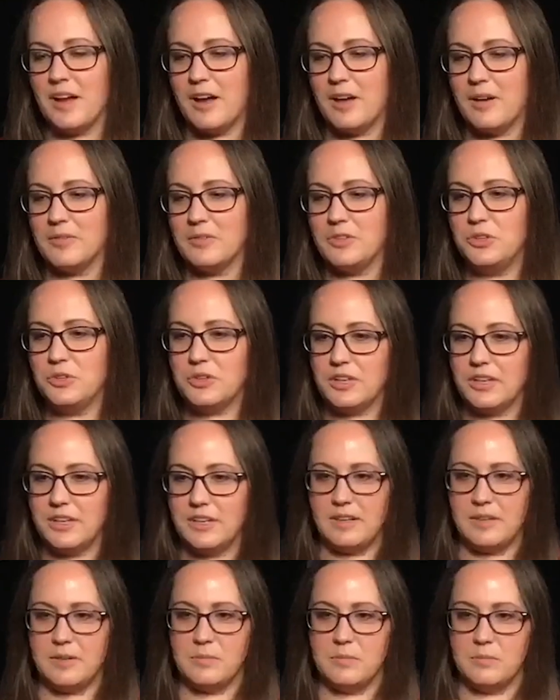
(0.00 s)
you
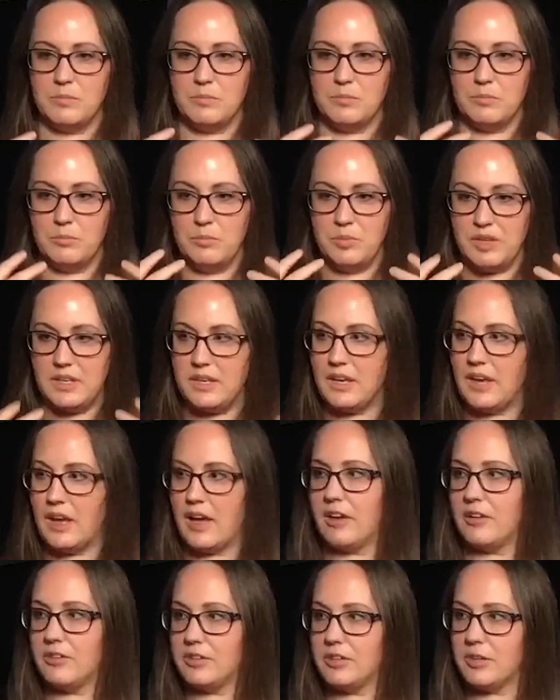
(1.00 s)
can be a
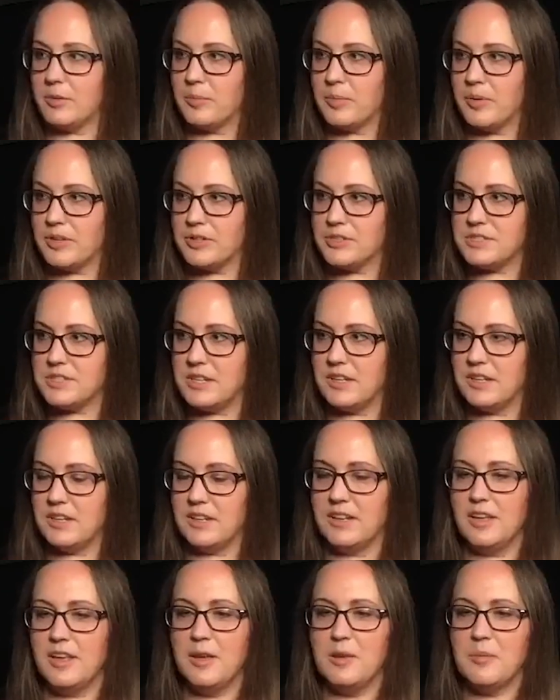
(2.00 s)
healthier person,
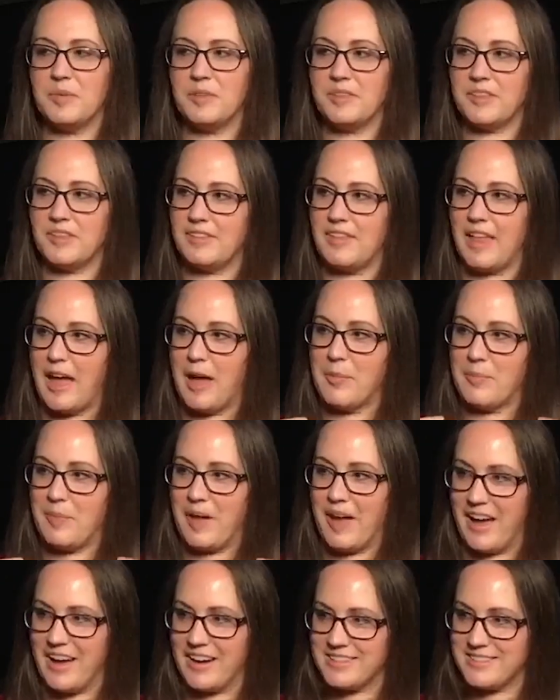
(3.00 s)
but then that
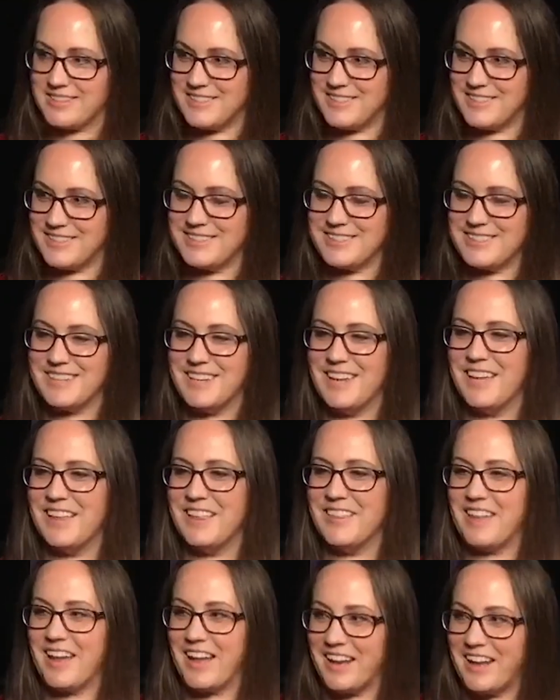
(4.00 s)
passes
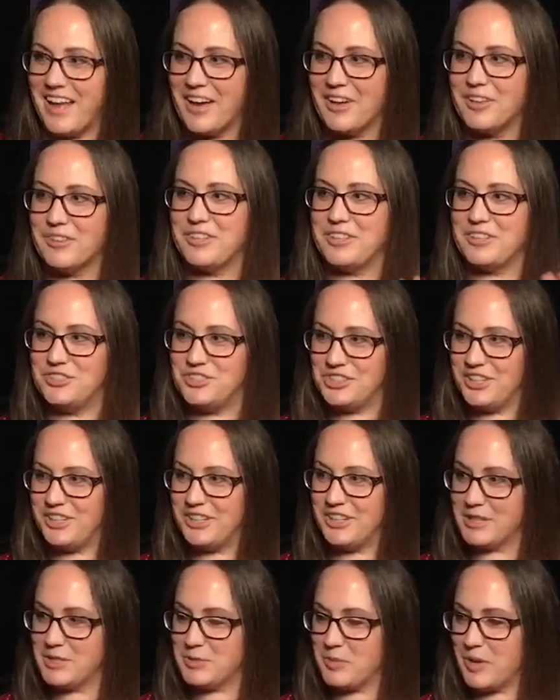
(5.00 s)
that healthy gene
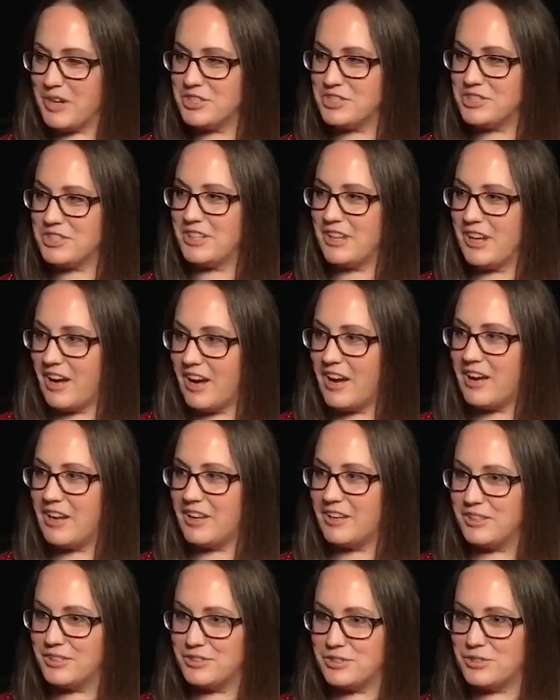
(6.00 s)
expression
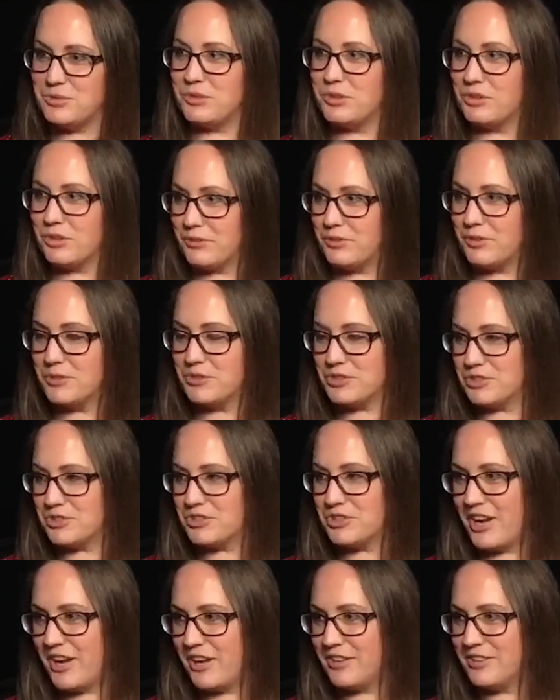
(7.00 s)
on to your future
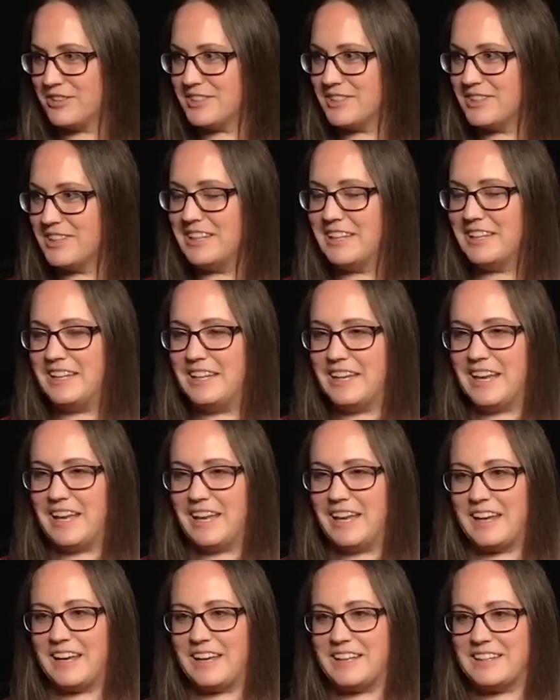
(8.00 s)
child.
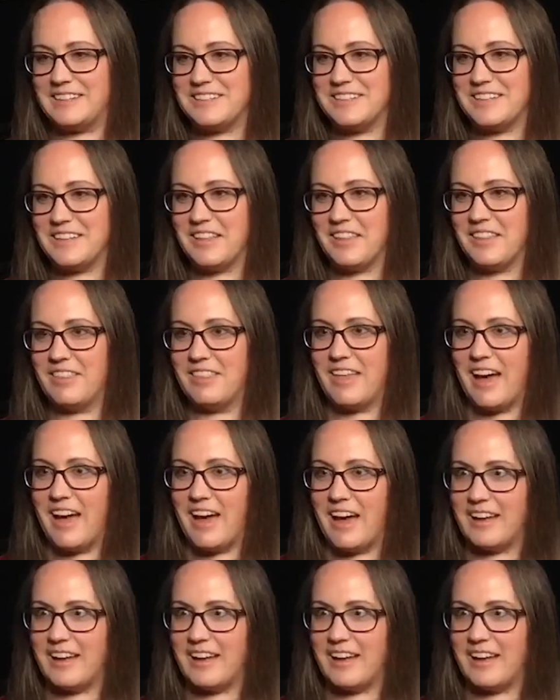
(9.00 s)
And that